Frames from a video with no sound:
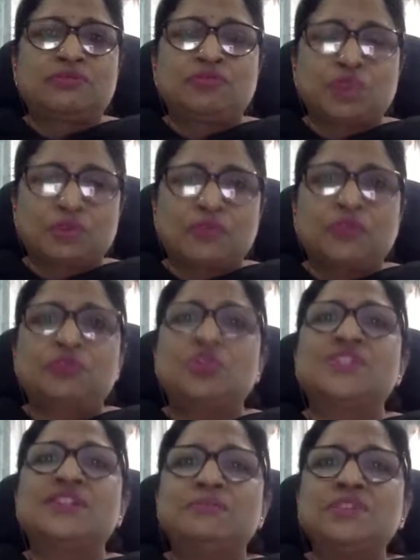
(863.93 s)

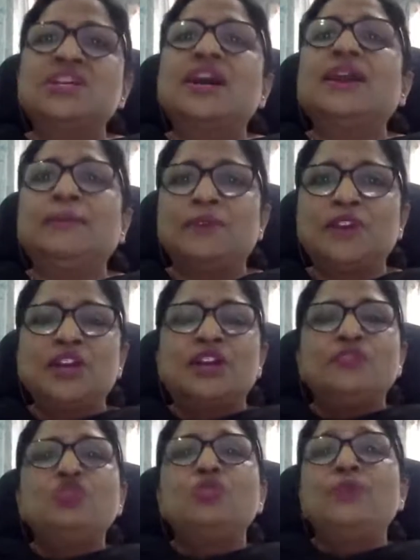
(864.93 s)
for some time,
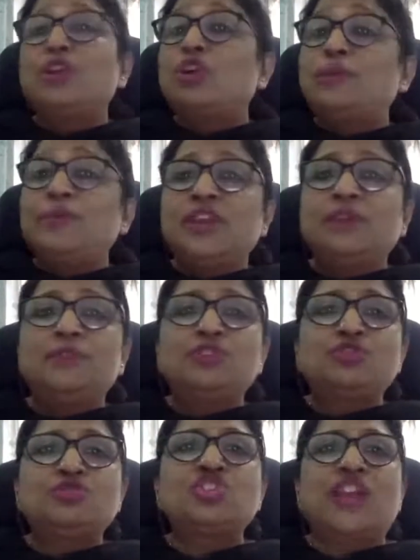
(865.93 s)
you may not be able
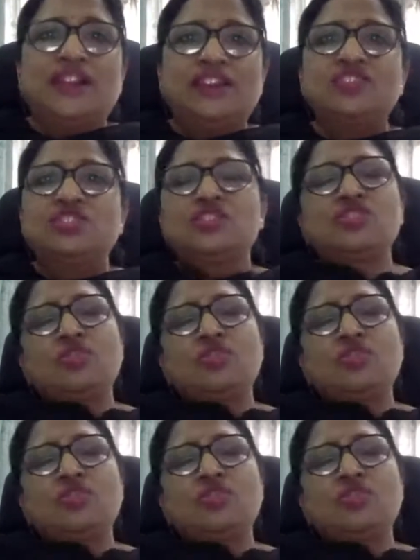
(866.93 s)
to challenge it.